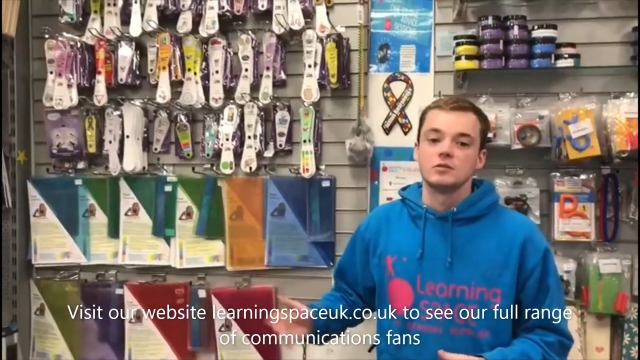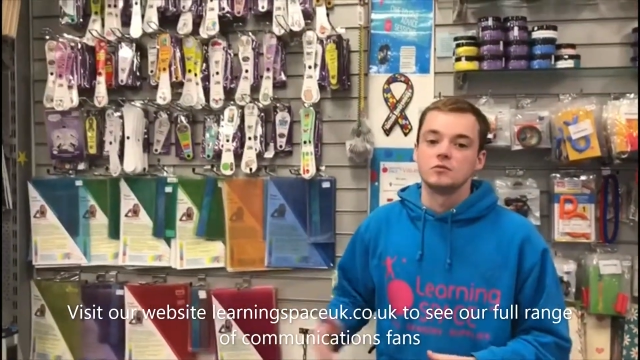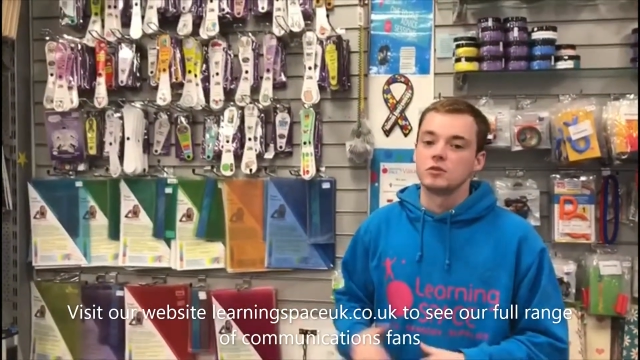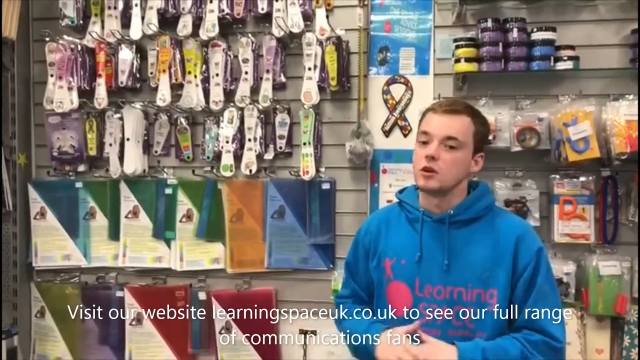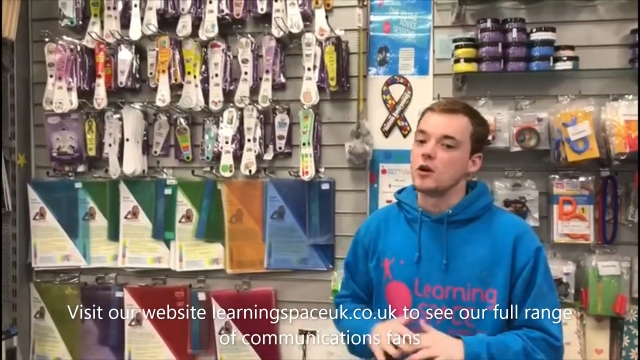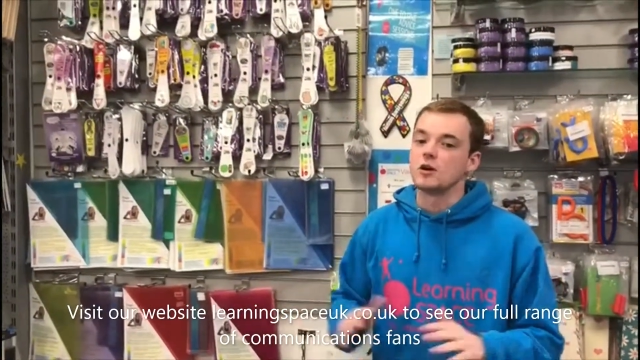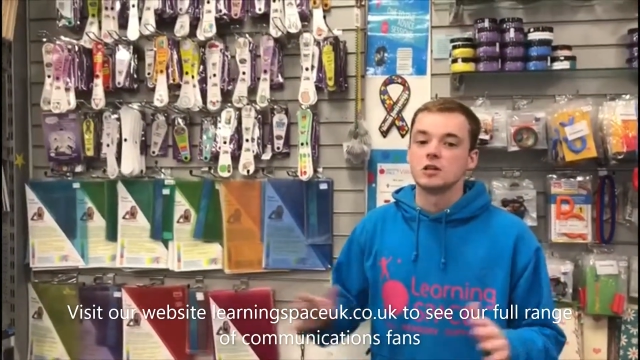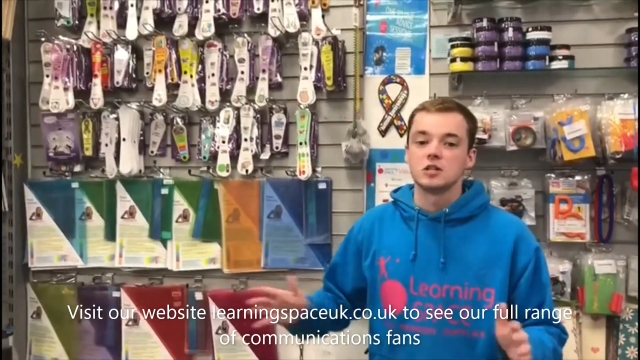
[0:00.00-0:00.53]

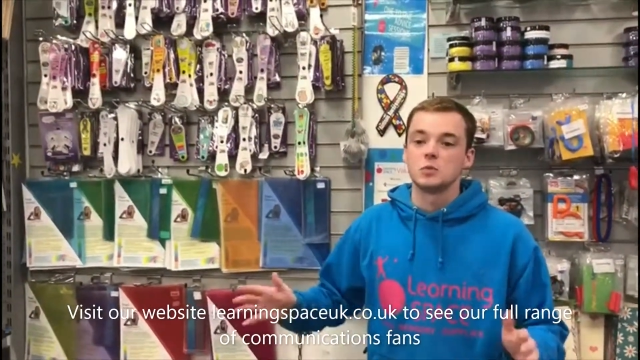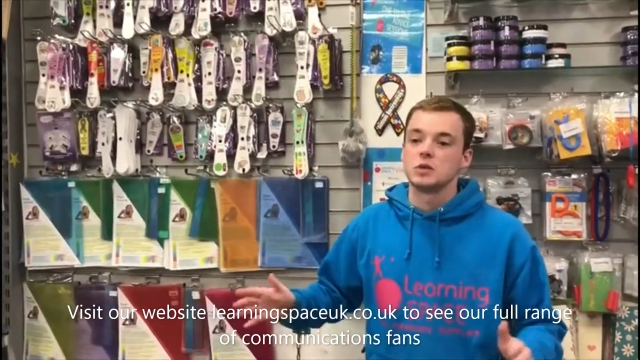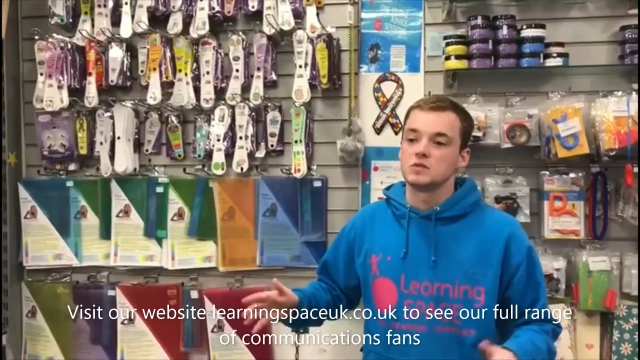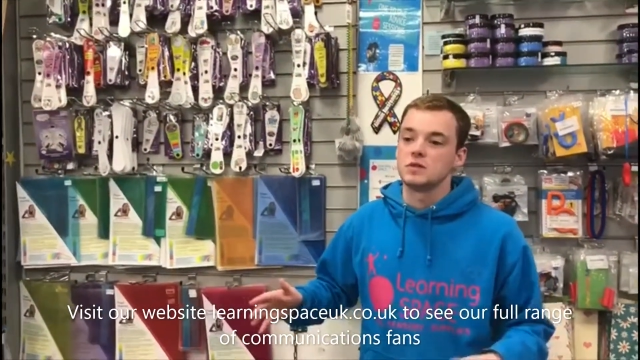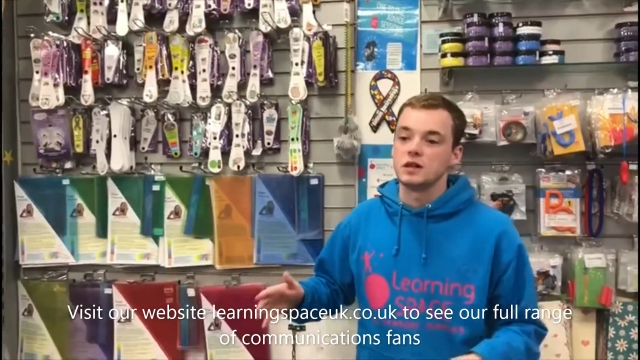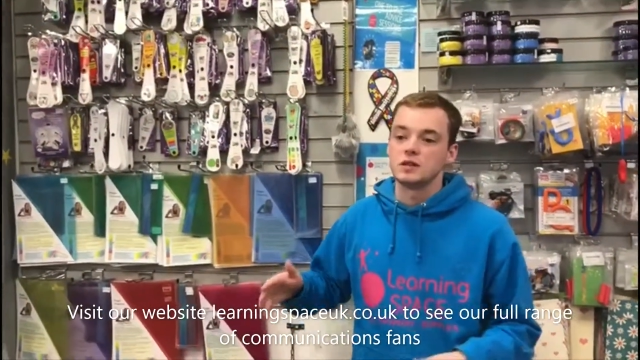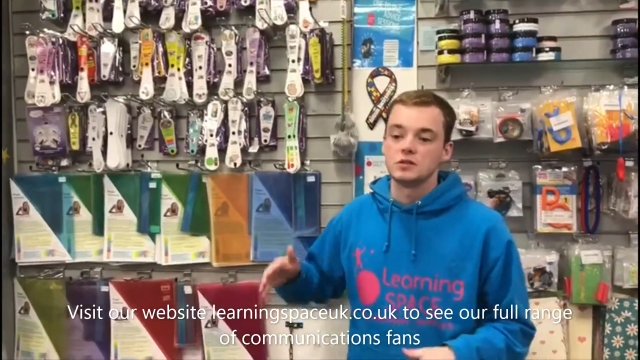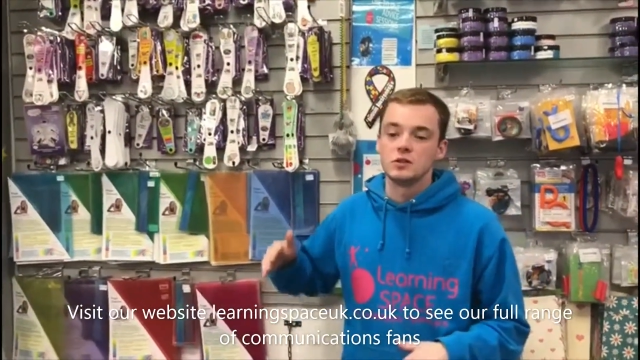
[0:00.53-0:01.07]
regardless of which
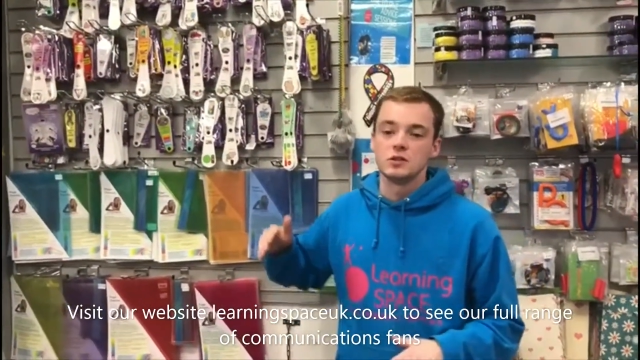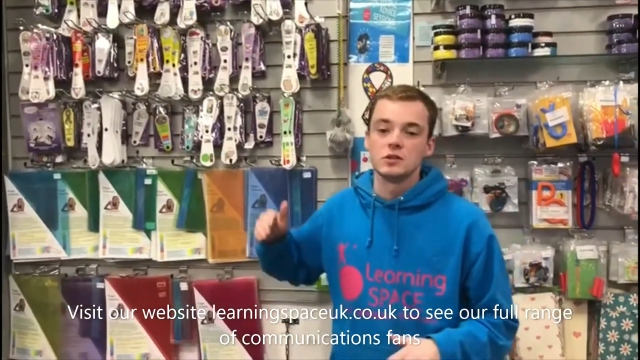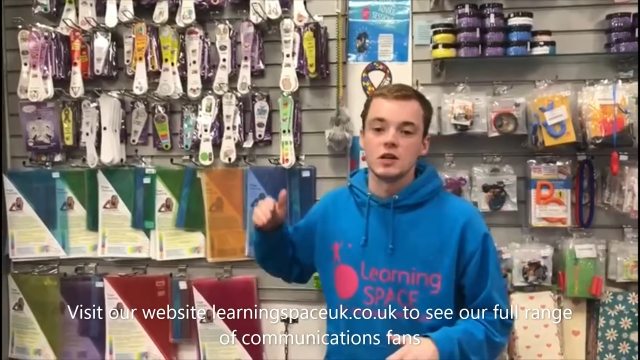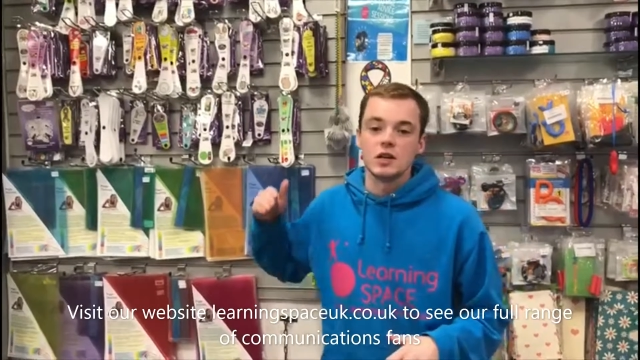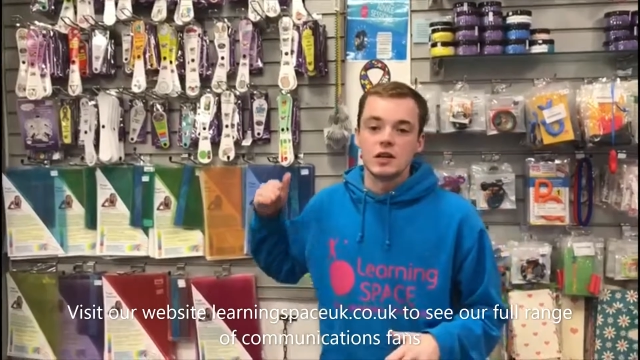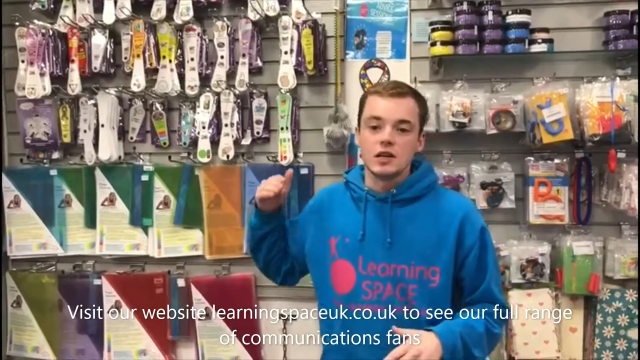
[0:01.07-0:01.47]
fan you choose.